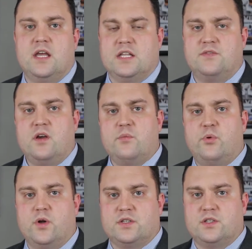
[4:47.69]
It's very
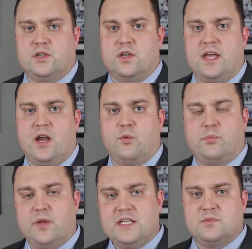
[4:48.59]
important to look at a
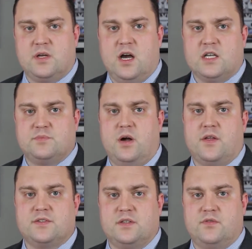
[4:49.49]
replacement cost
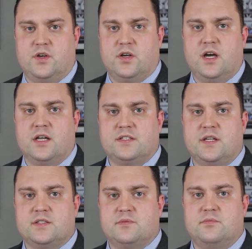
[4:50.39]
policy for your
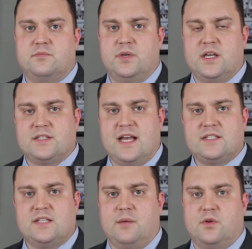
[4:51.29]
contents because
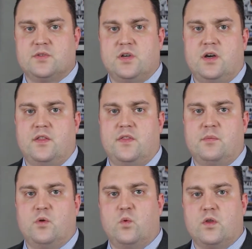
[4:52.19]
as time goes on, they'll
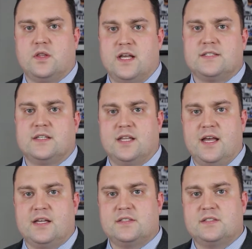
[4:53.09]
be worth less and
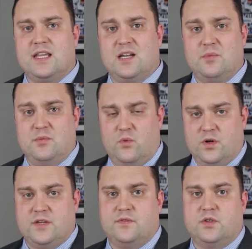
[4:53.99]
less, and it'll be
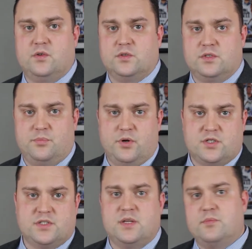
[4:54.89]
more difficult to
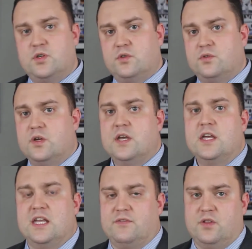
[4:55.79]
purchase them new
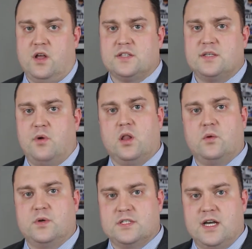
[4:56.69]
if you lost them all
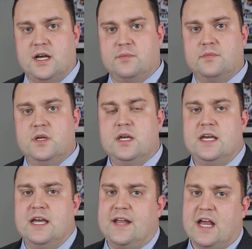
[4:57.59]
at one time.
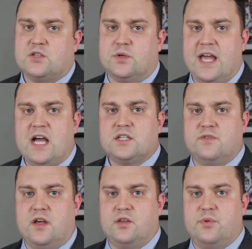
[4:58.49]
An actual cash
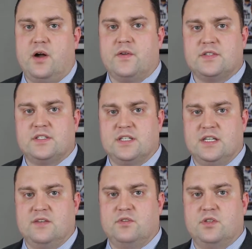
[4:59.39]
value policy is going
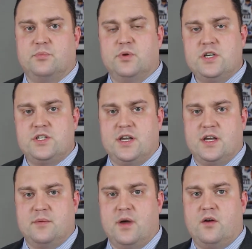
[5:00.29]
to give you a
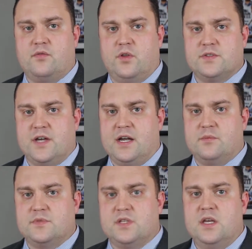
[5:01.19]
depreciated amount for those
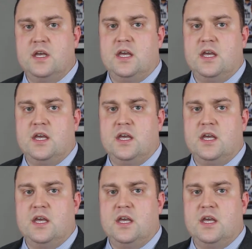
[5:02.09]
items.